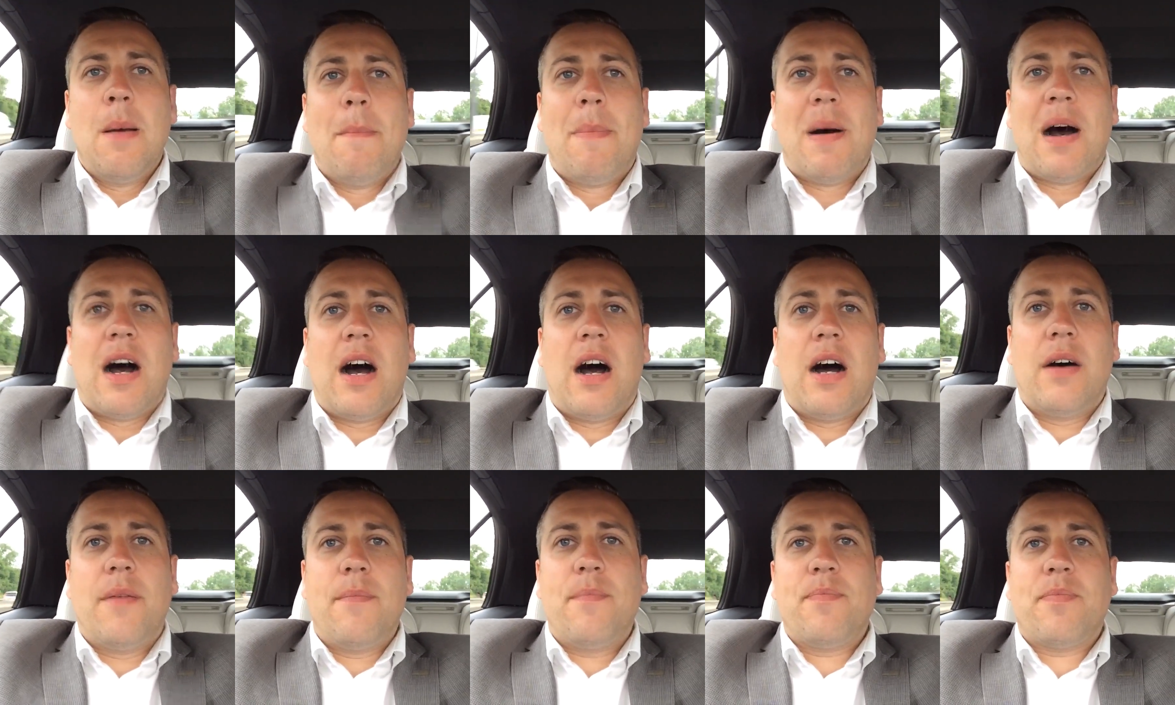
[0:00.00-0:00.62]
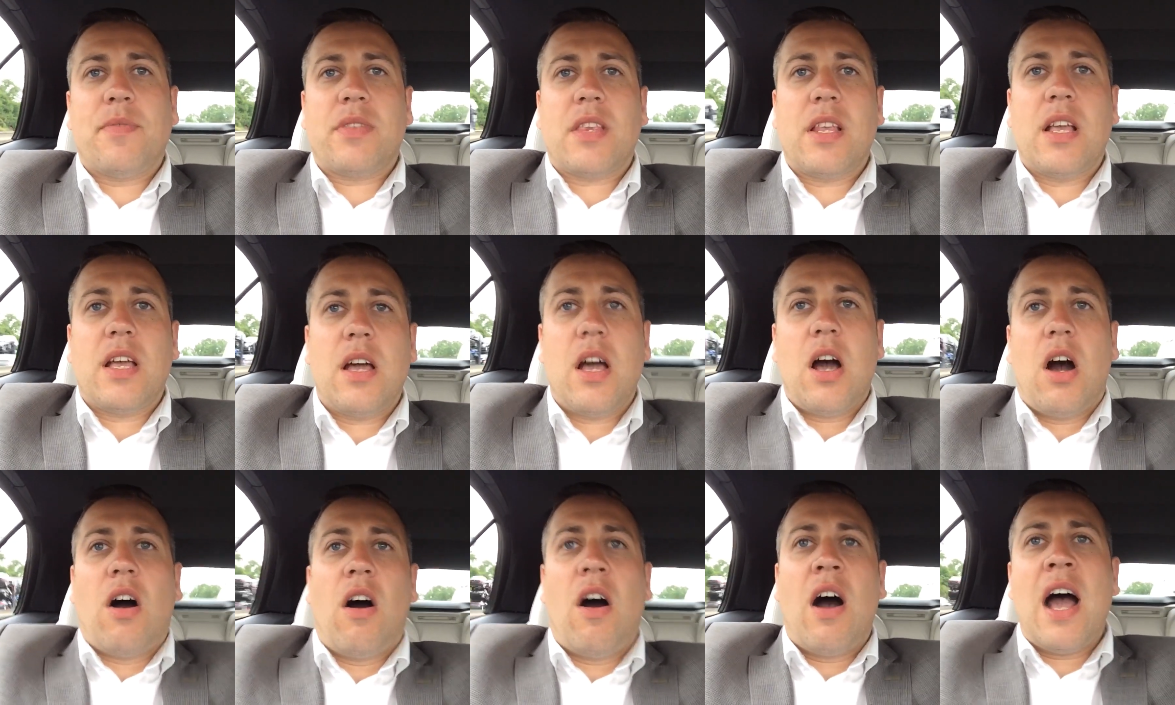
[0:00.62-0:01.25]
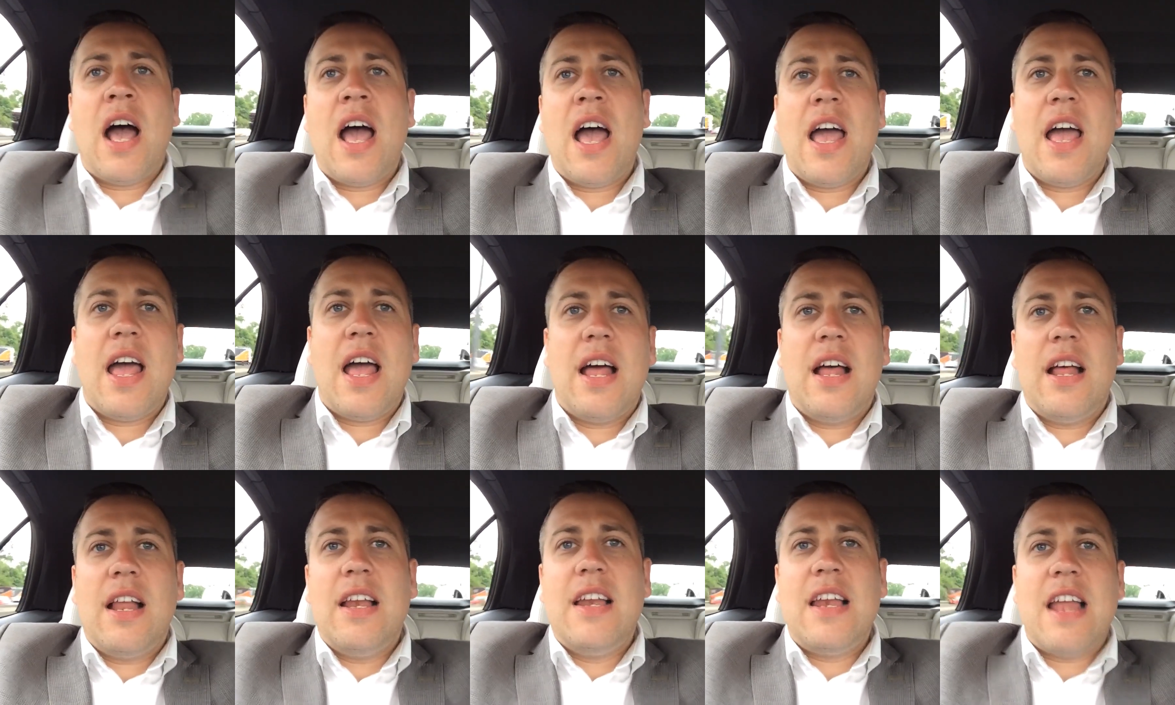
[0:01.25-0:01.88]
But I
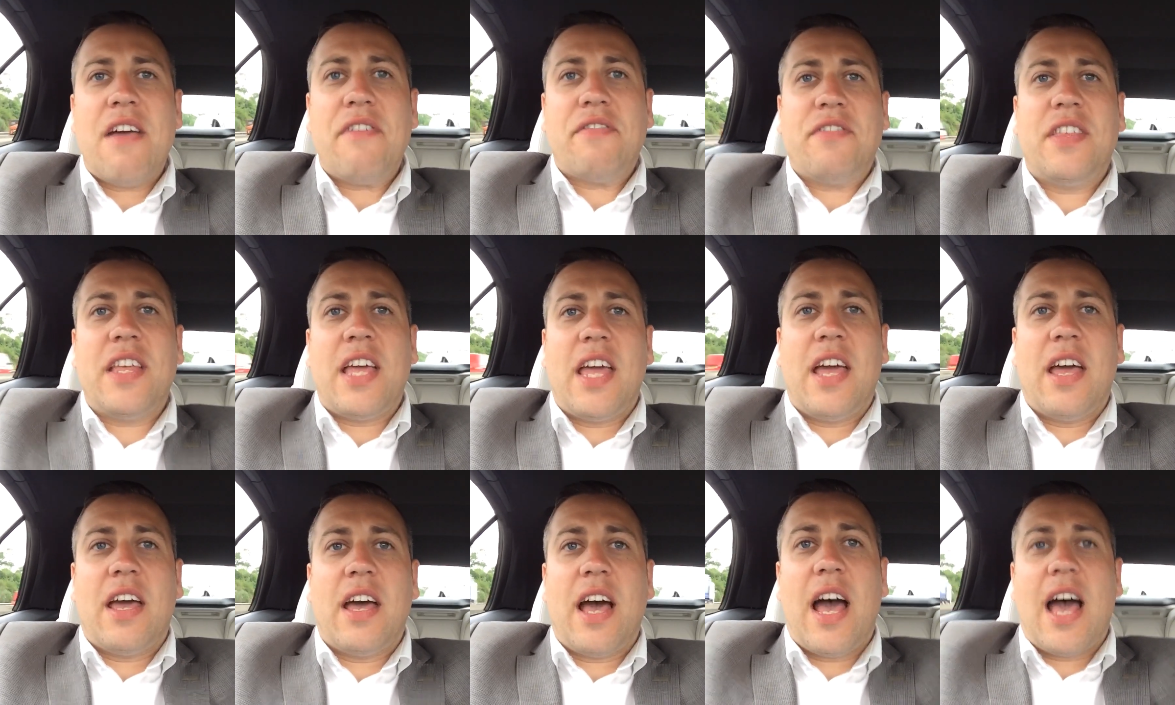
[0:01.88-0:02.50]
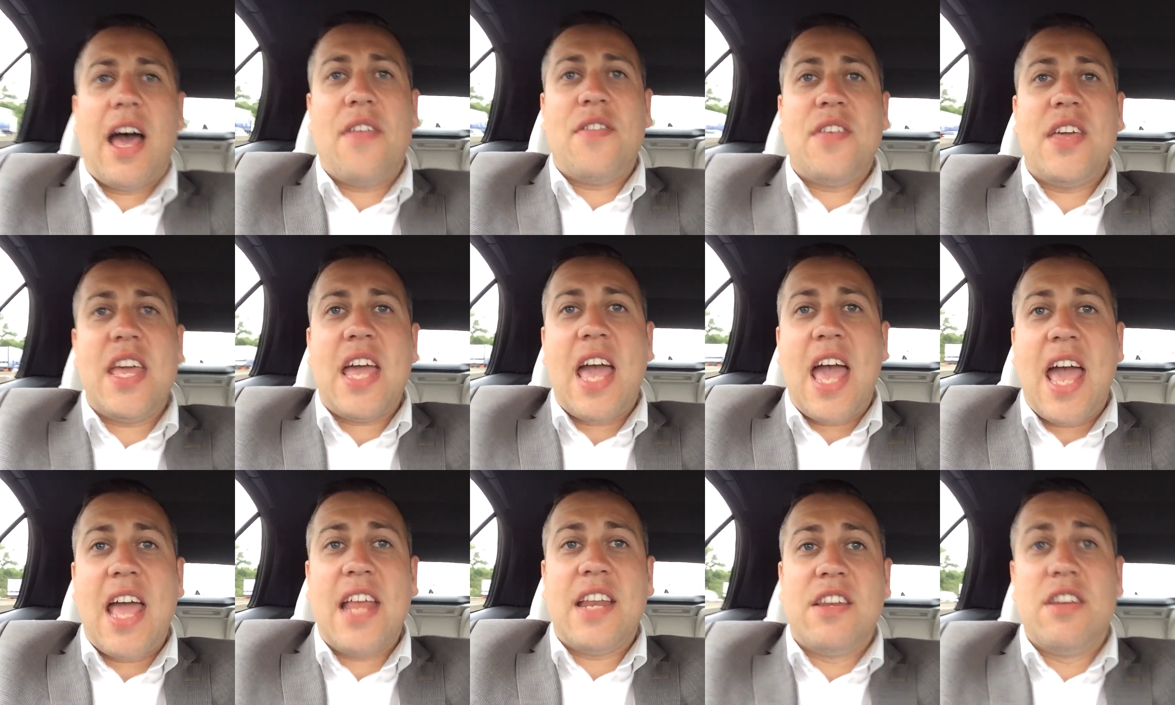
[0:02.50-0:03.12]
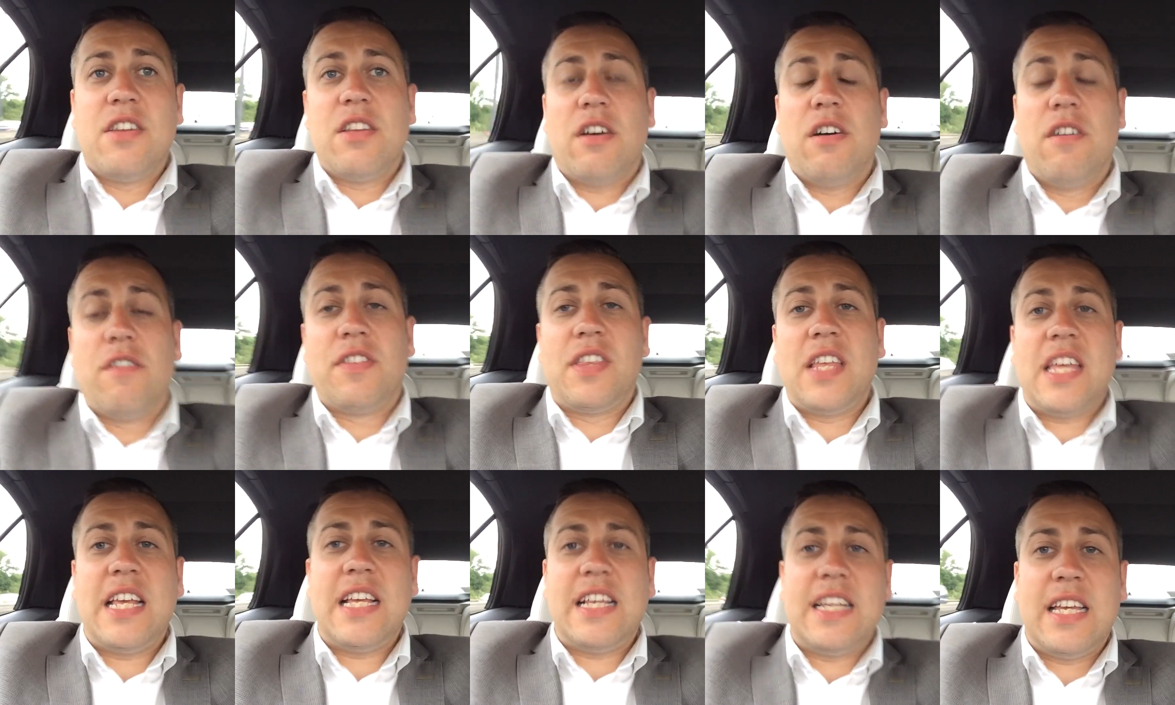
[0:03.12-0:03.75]
left it at the end
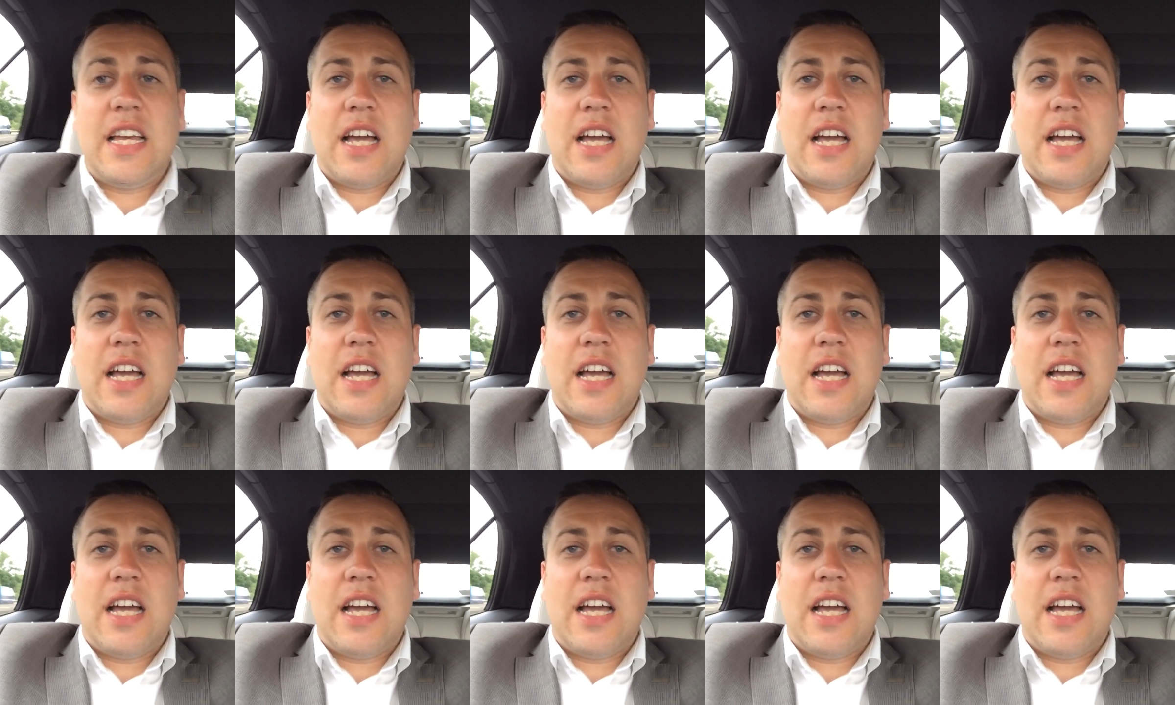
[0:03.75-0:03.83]
of the,